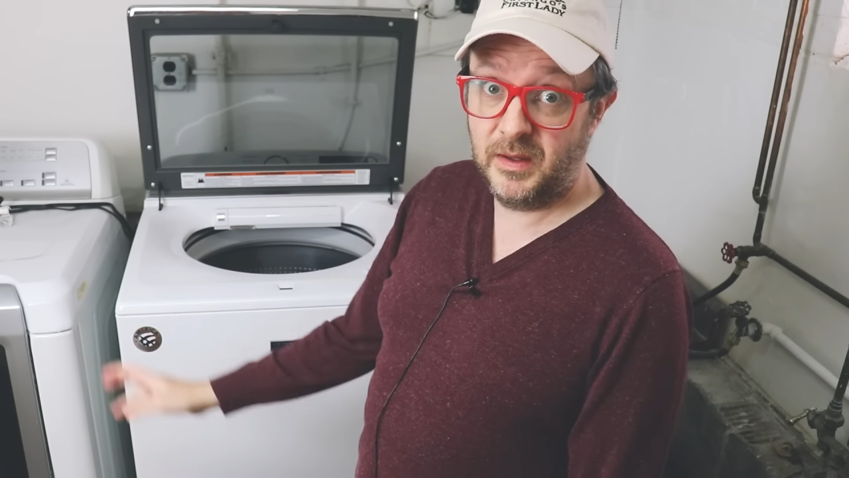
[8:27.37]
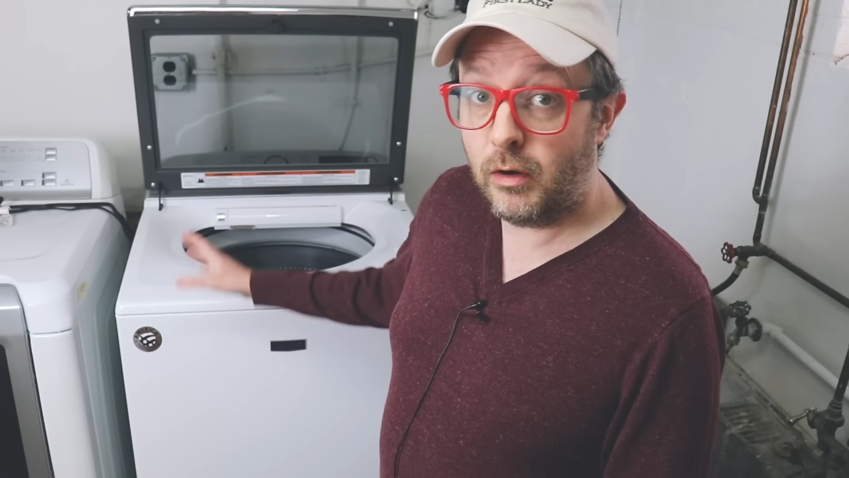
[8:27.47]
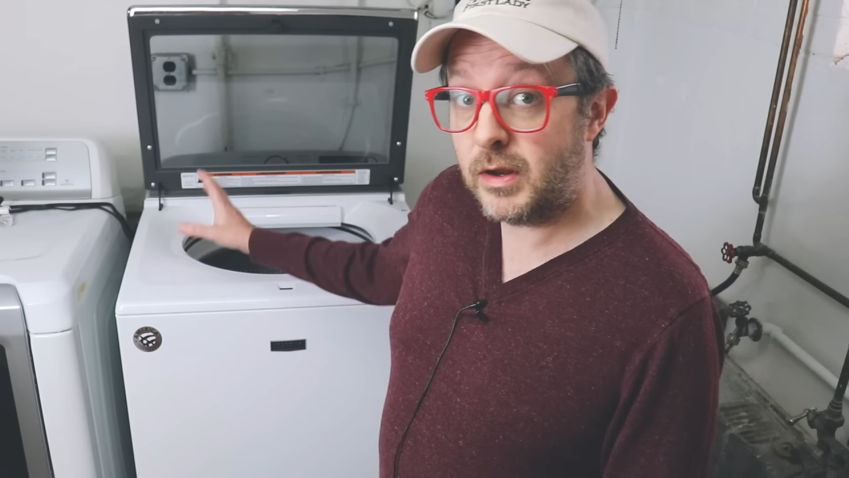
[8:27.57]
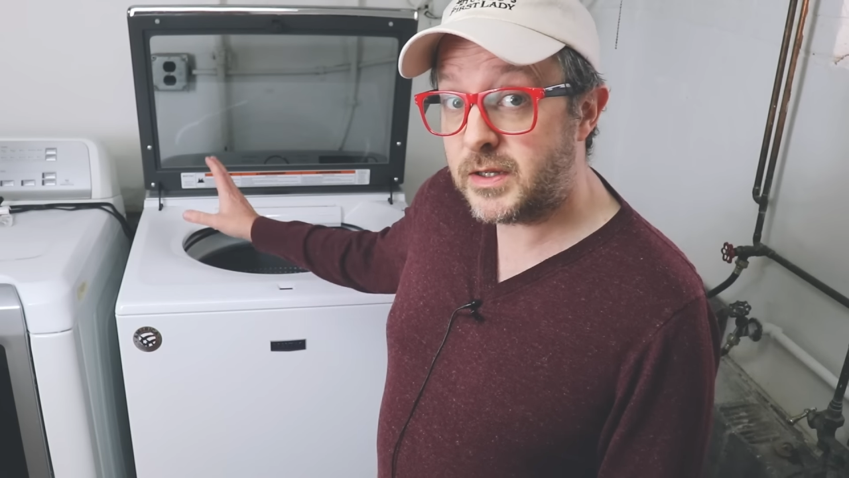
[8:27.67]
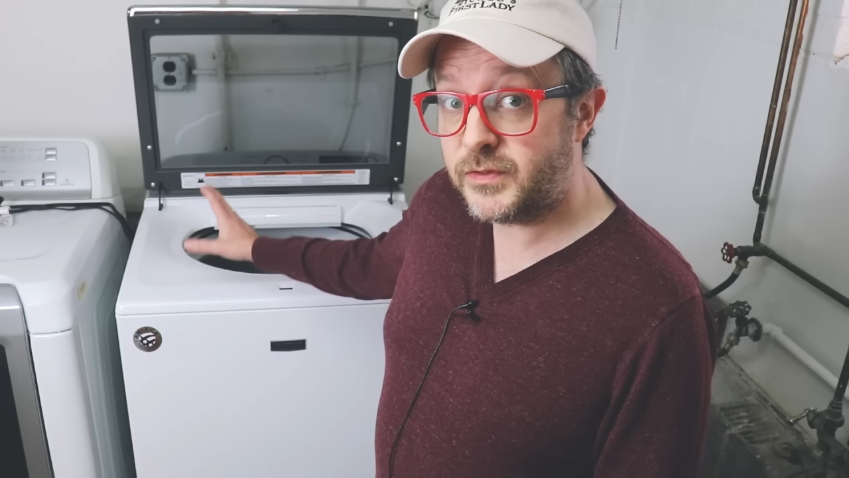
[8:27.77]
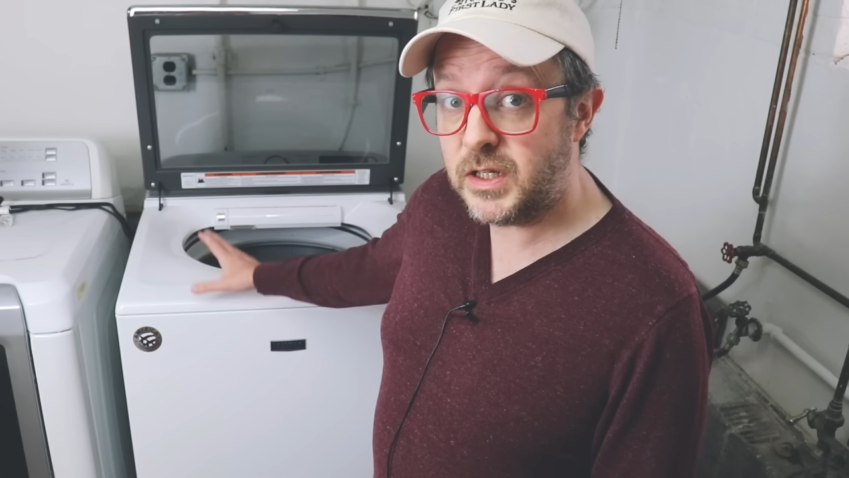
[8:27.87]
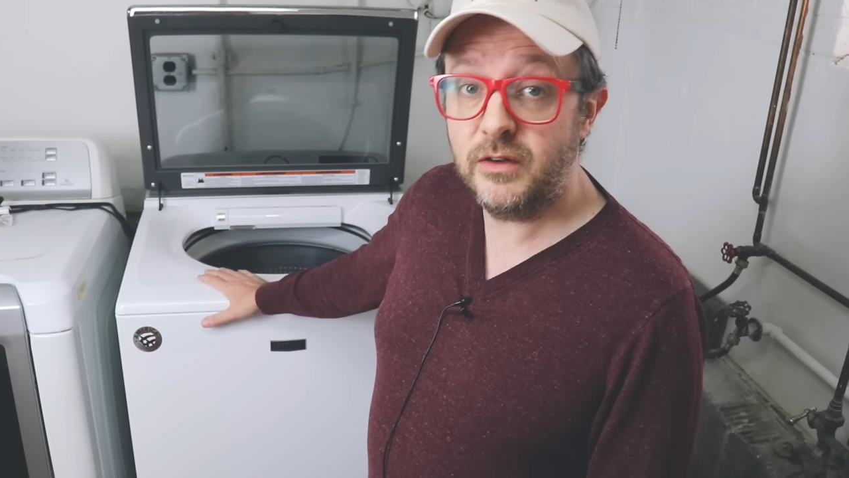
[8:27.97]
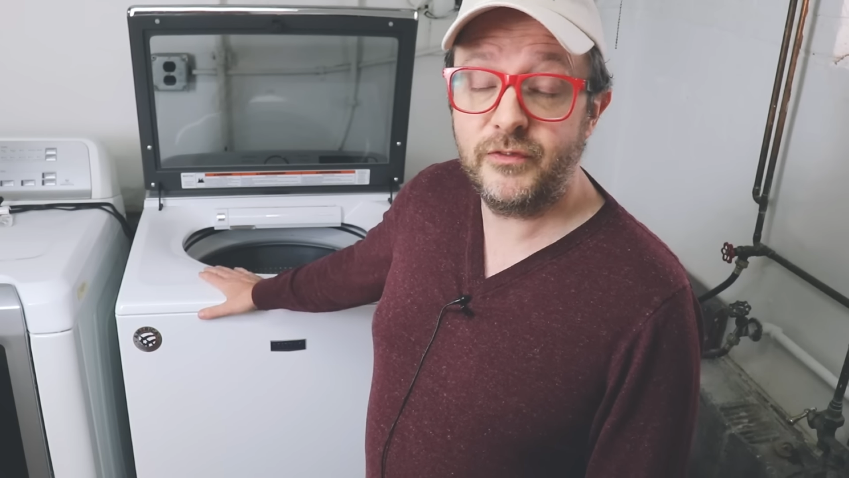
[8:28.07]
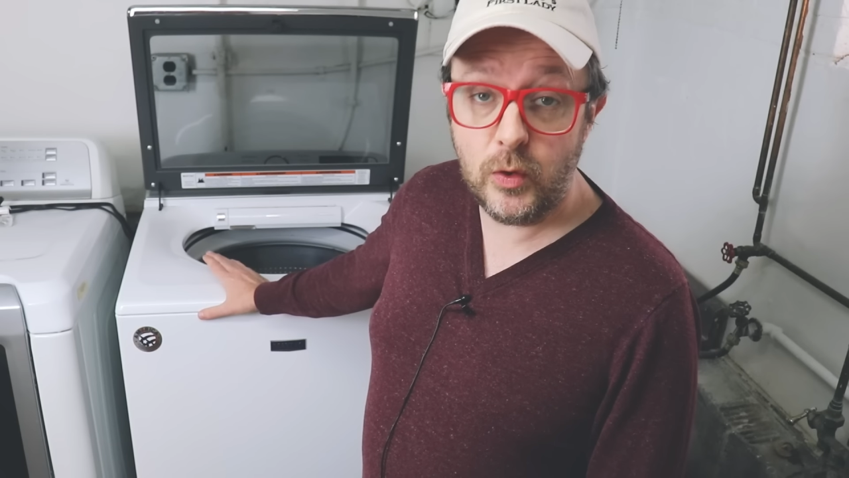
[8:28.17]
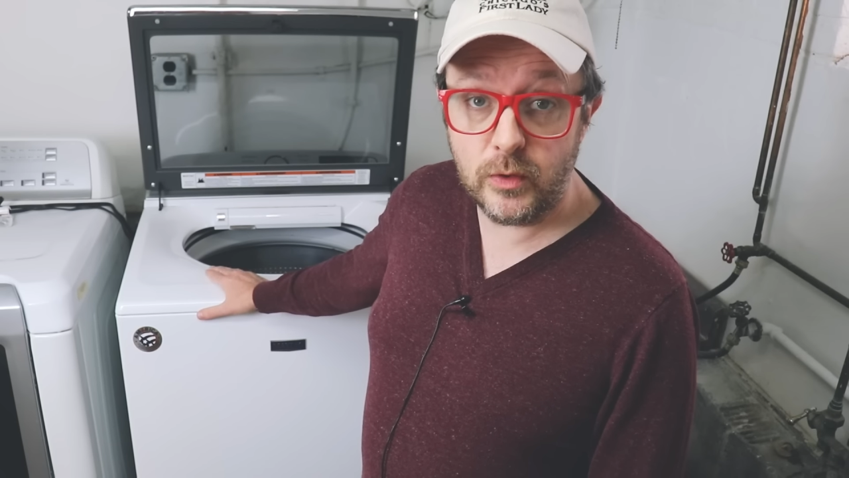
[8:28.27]
Whereas I've
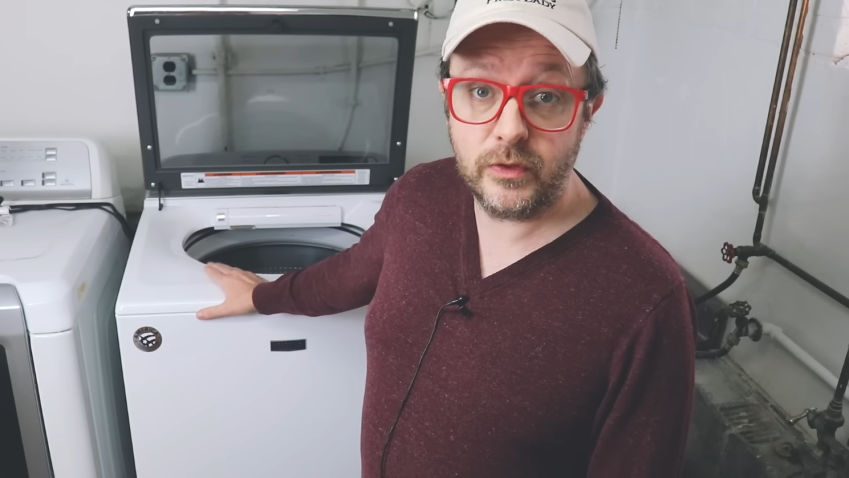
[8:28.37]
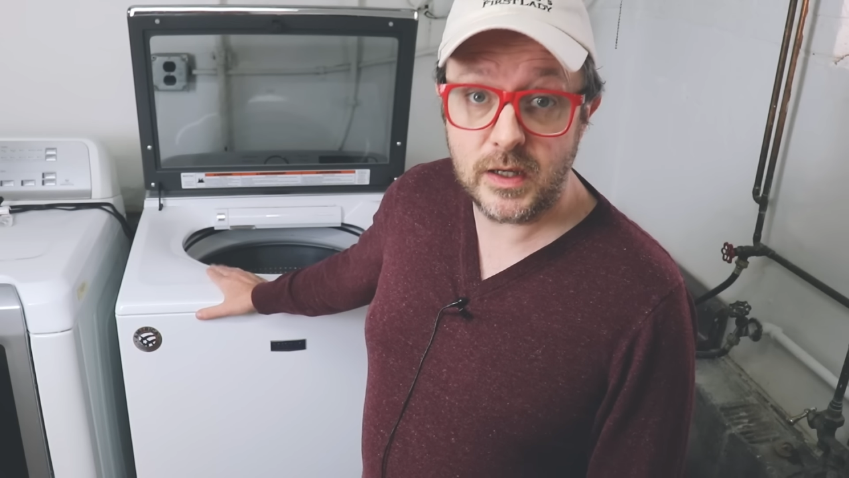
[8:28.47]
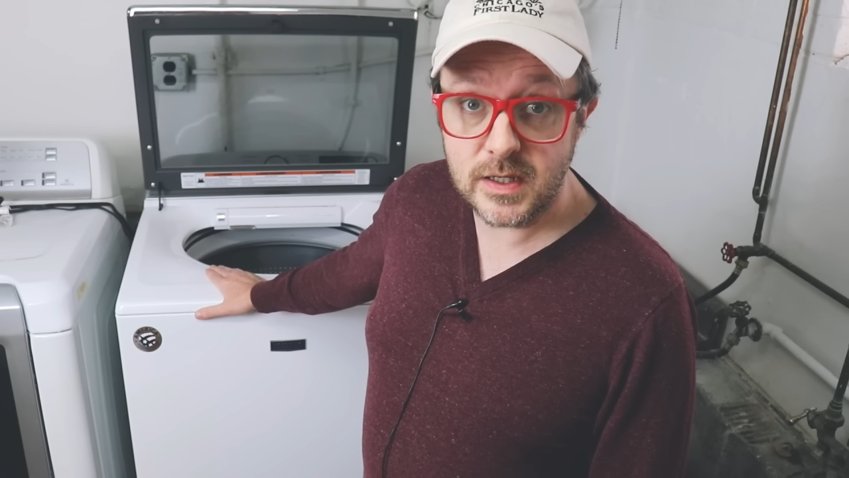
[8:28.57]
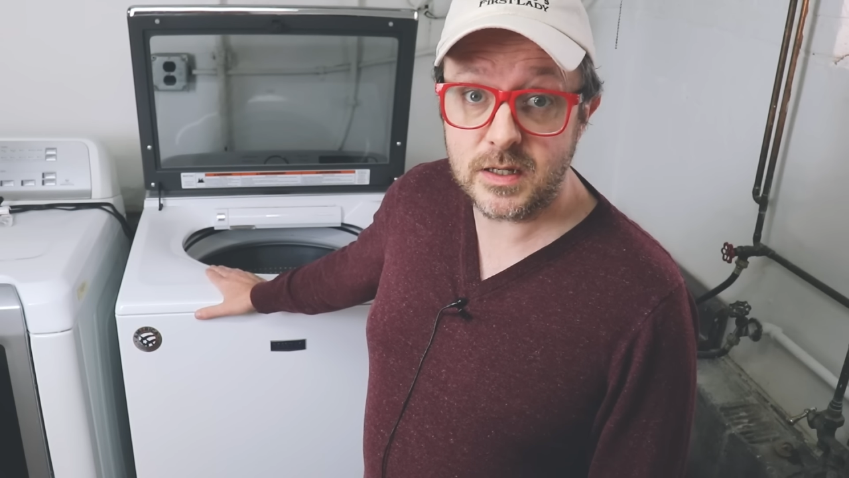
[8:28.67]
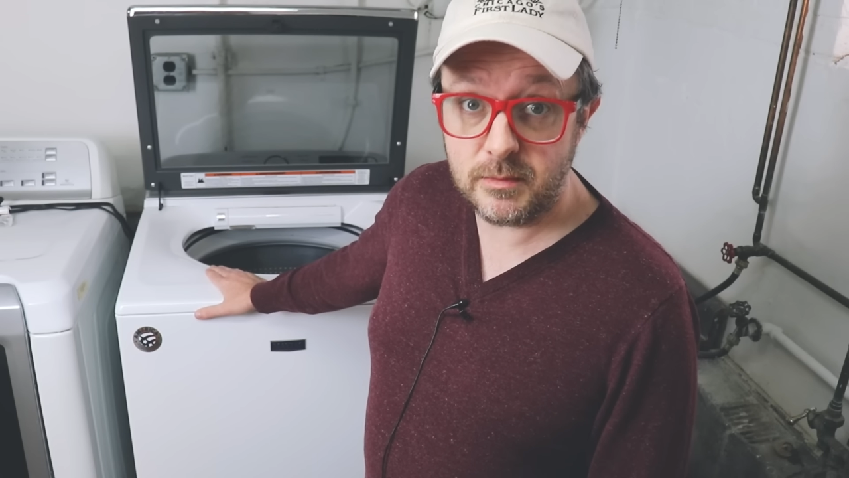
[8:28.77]
seen a few of these in